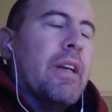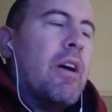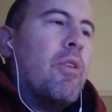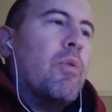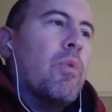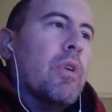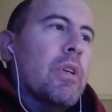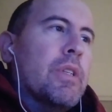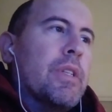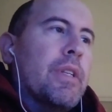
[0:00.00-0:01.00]
out
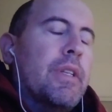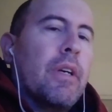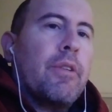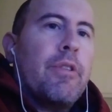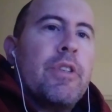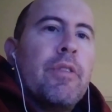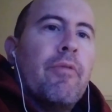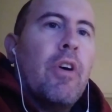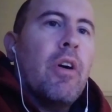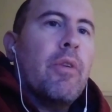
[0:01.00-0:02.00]
was the Declaration
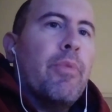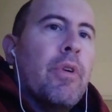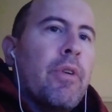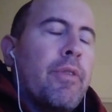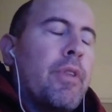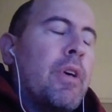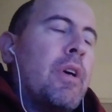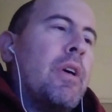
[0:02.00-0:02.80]
of Arbroath